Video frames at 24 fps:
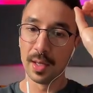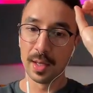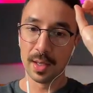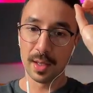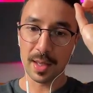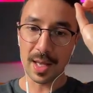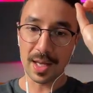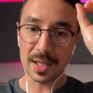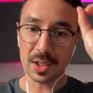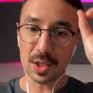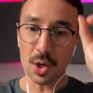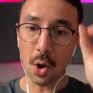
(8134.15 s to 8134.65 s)

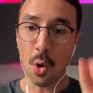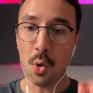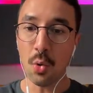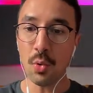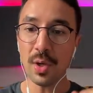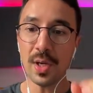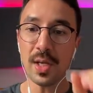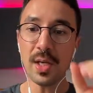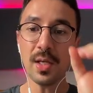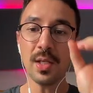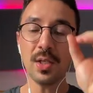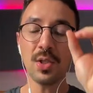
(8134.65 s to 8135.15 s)
That's
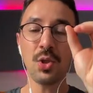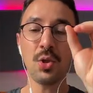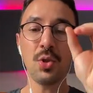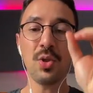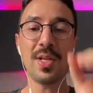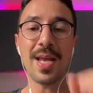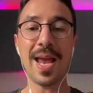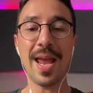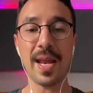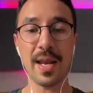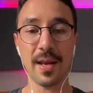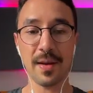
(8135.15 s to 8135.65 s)
only
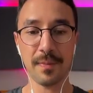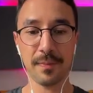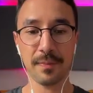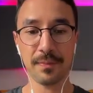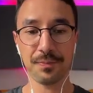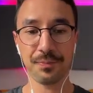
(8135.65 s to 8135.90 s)
today.